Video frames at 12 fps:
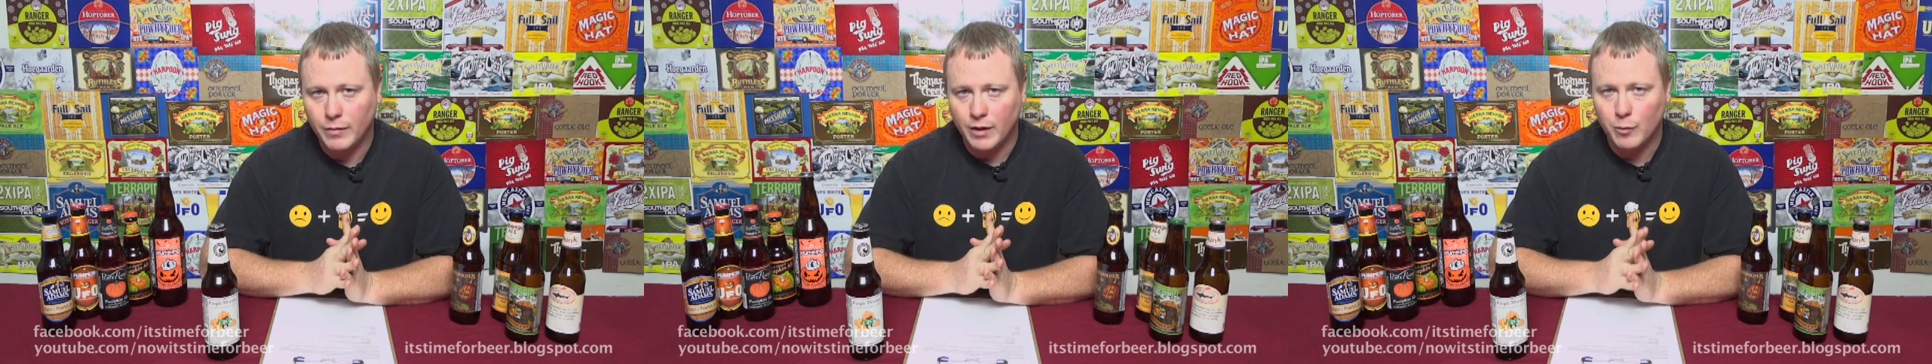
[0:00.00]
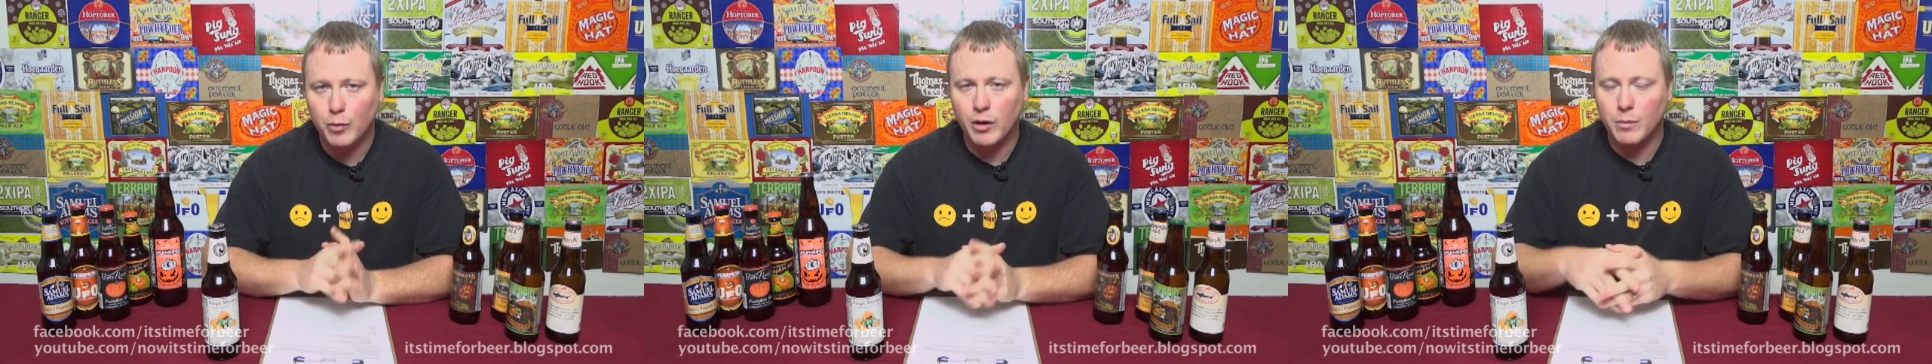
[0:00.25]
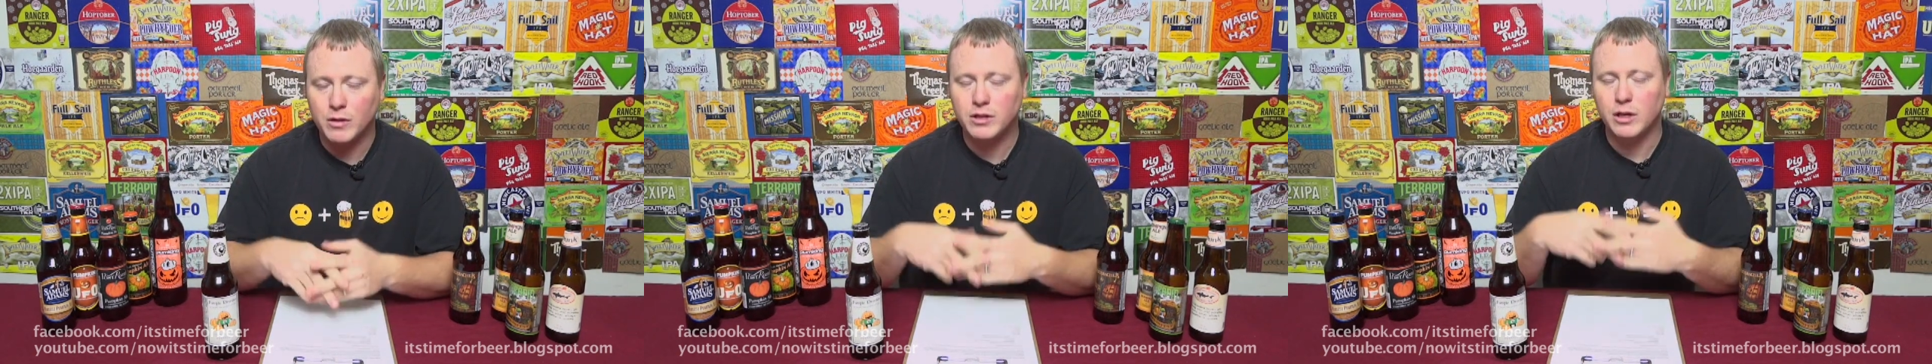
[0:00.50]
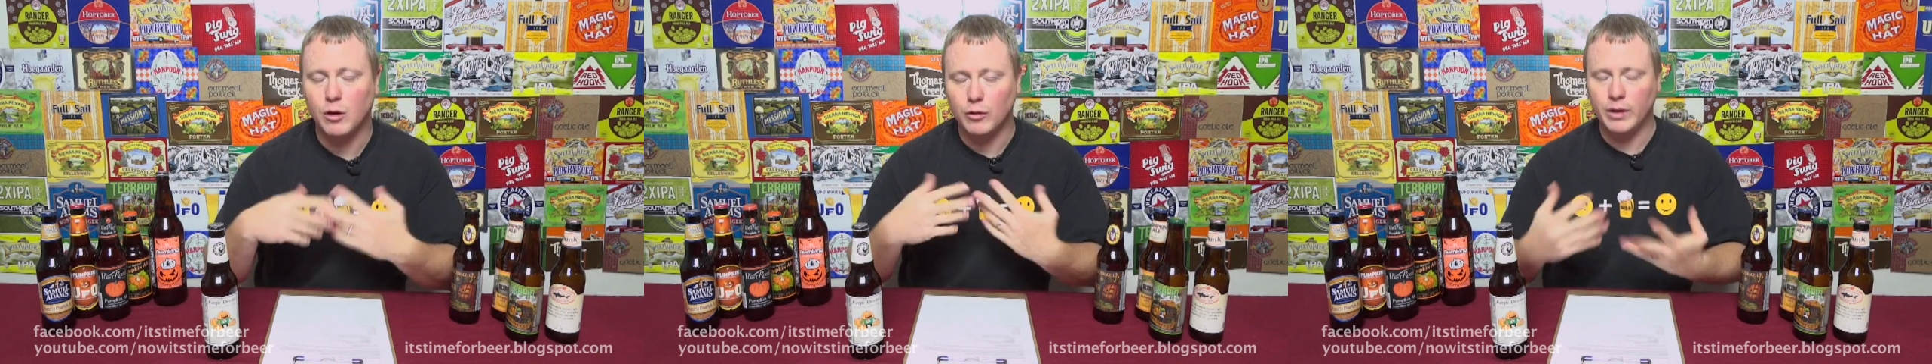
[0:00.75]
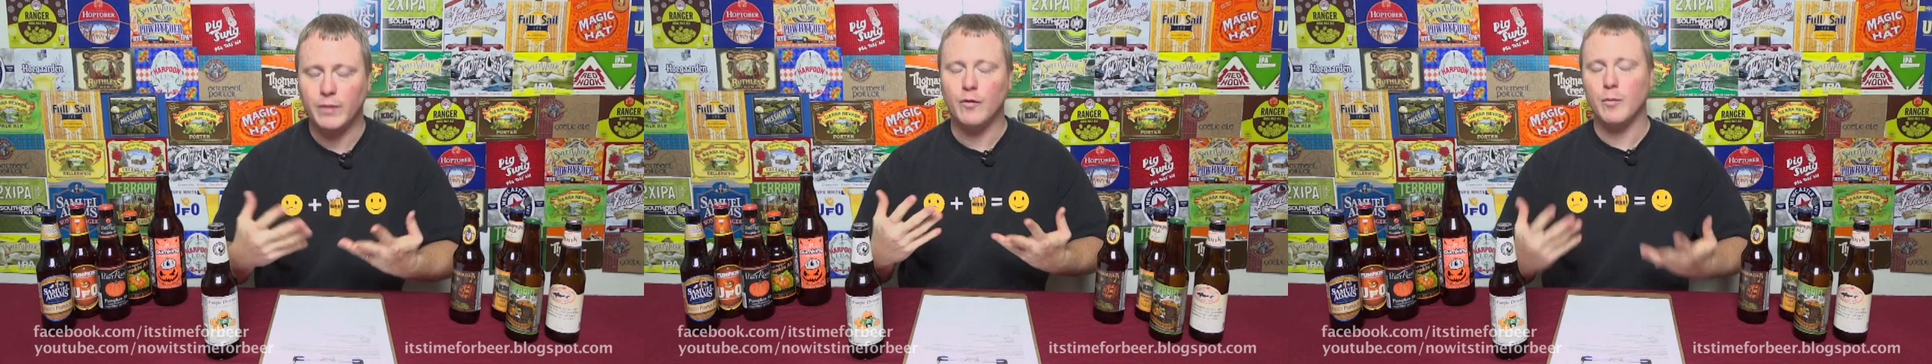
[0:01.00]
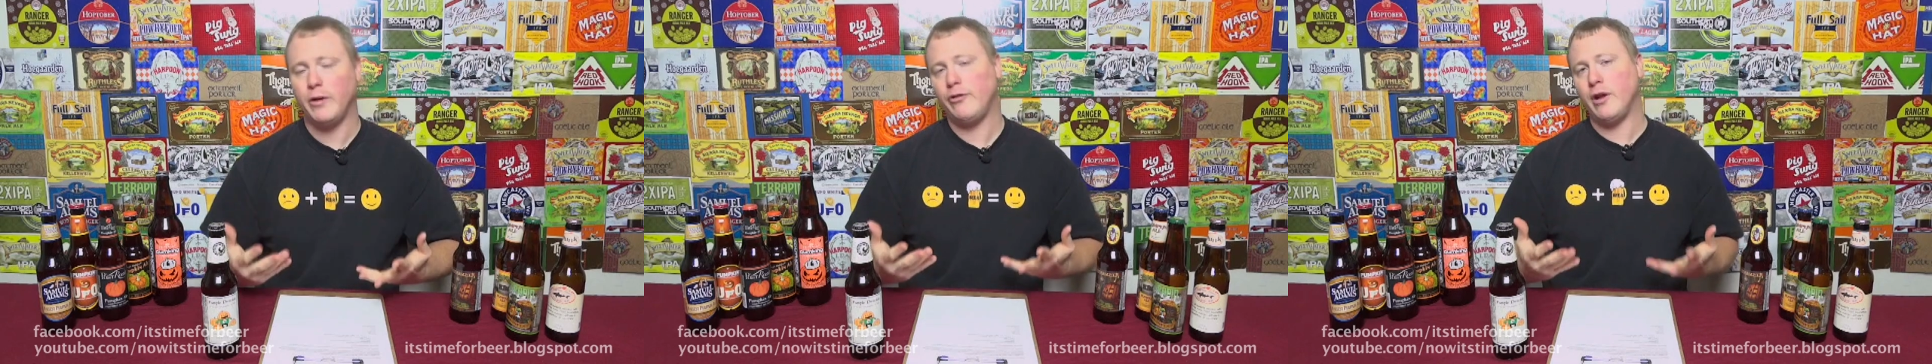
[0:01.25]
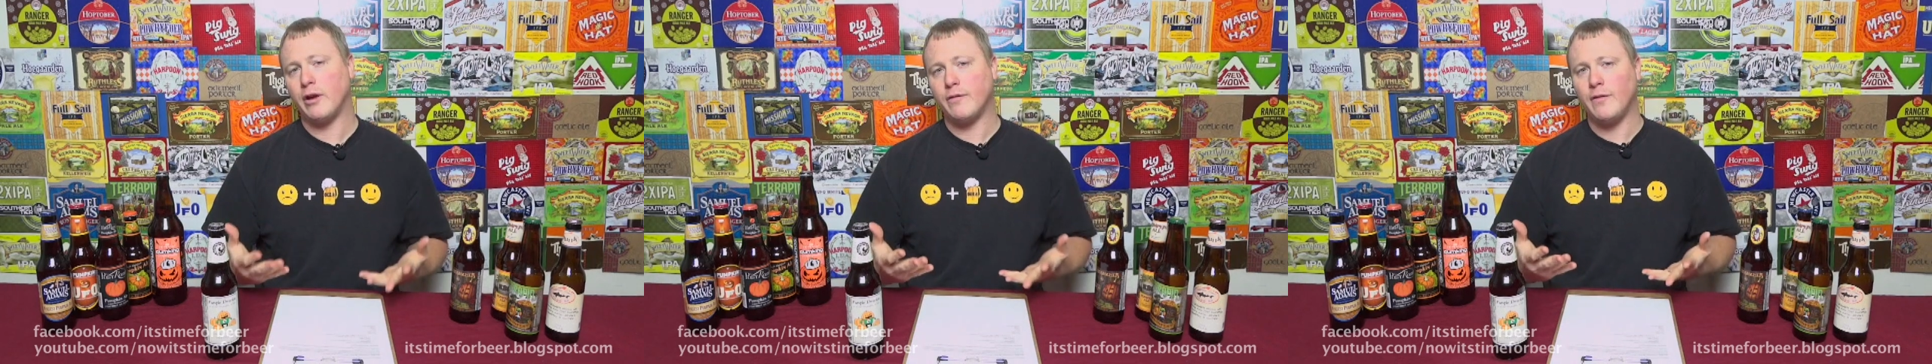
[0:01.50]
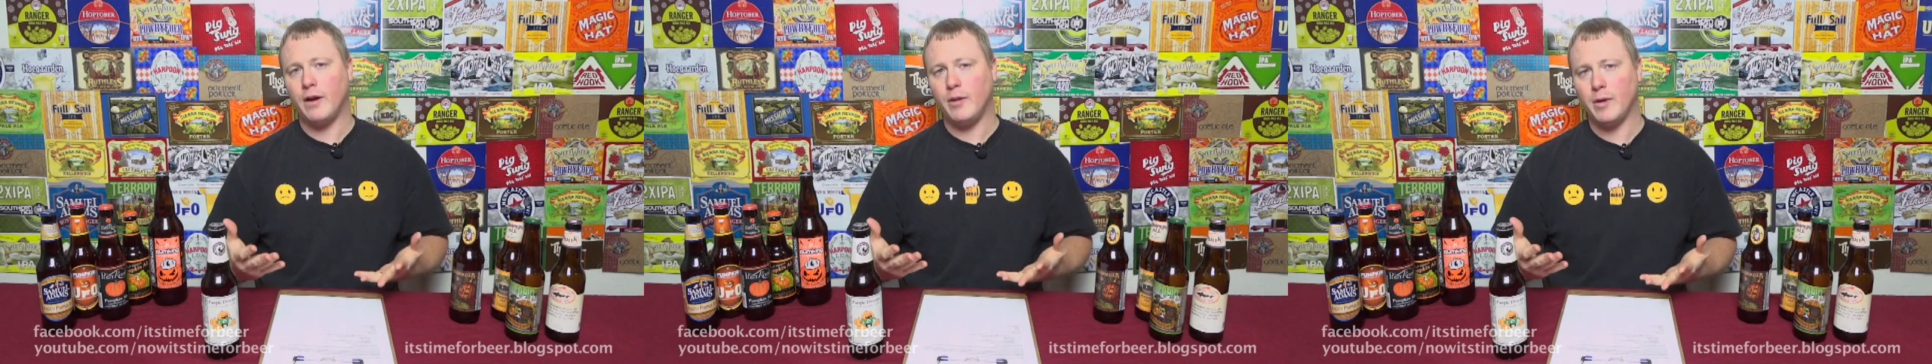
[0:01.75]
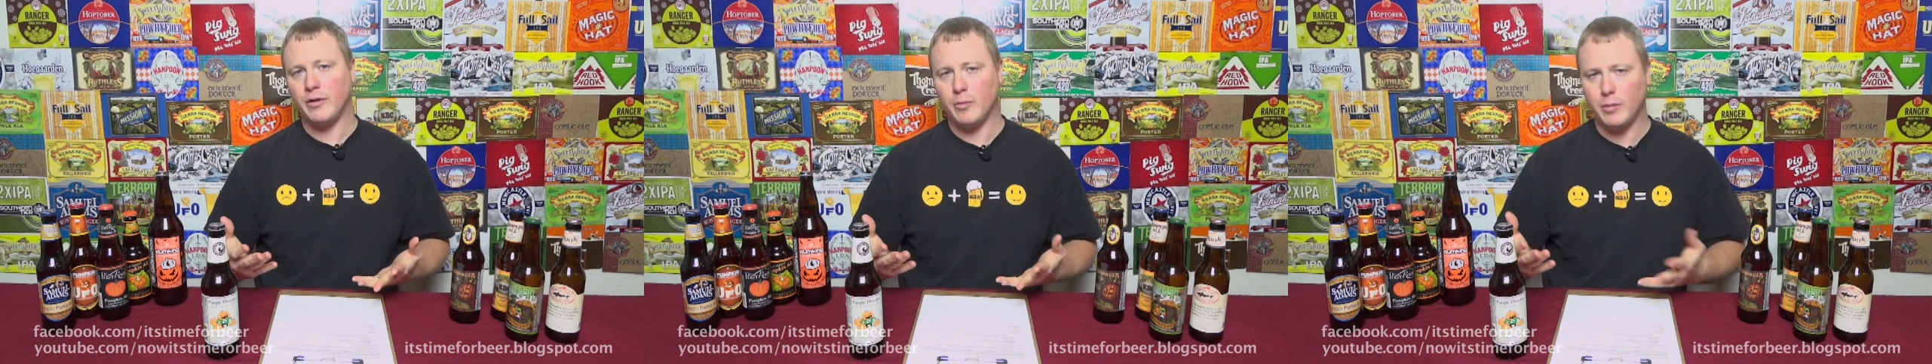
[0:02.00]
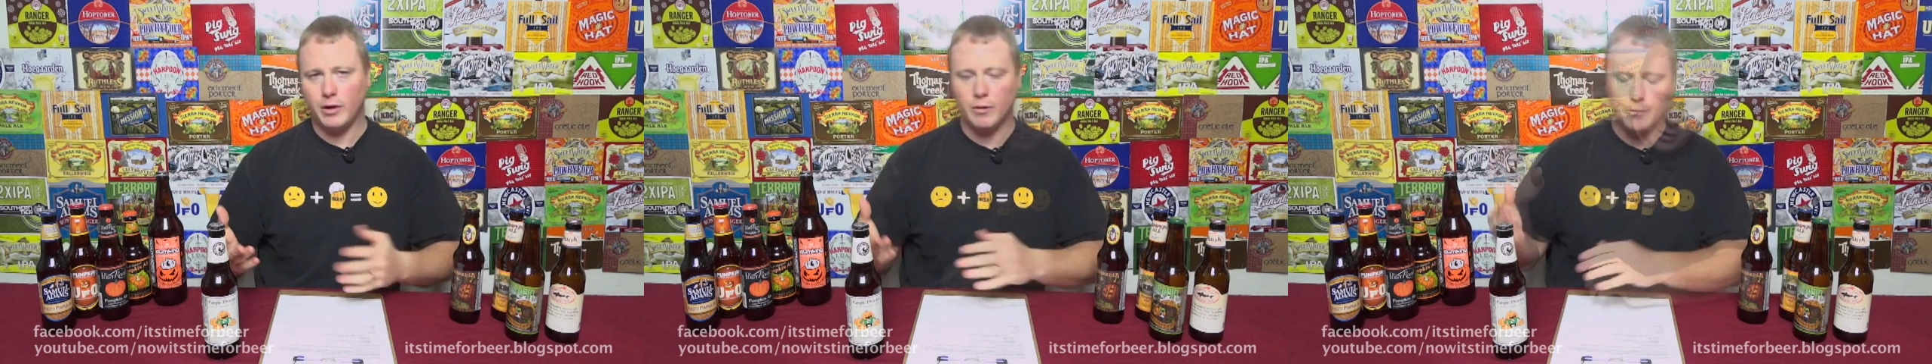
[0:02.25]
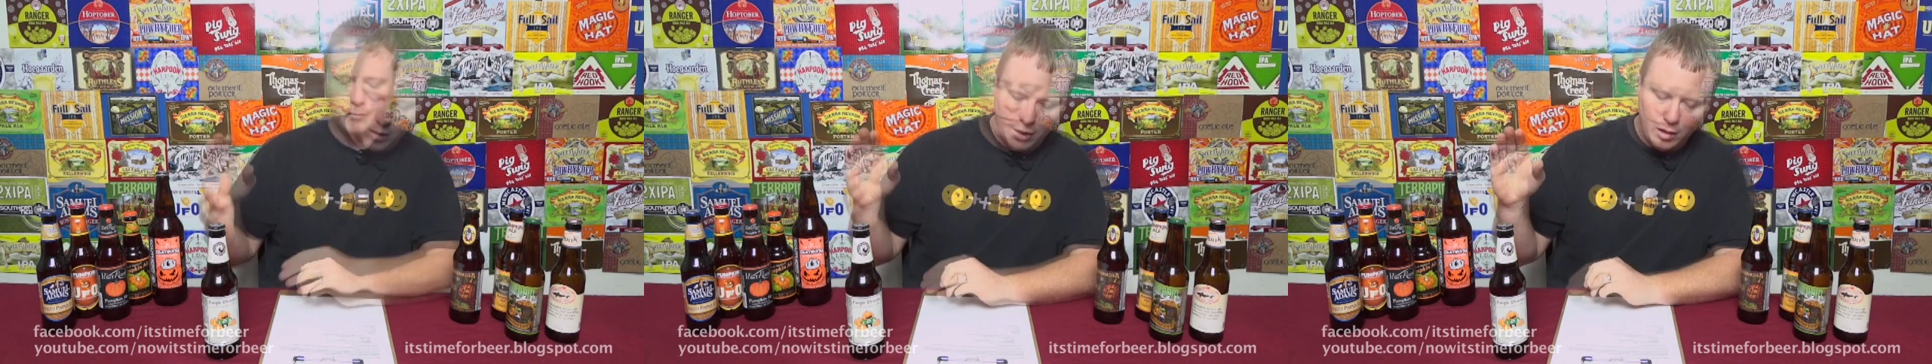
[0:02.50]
That's pretty much the only information I could find about the beer.